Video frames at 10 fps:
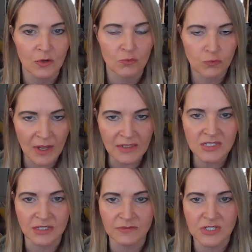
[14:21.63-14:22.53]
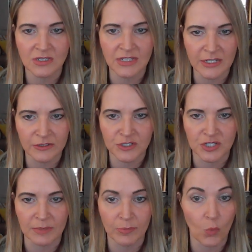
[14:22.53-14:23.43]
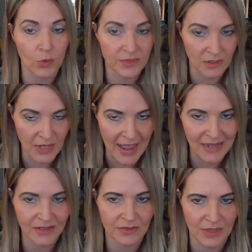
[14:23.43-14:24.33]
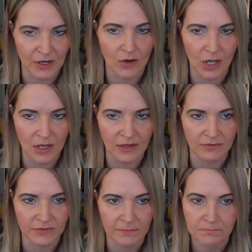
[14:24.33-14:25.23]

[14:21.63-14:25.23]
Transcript: relative to leadership or the lack thereof?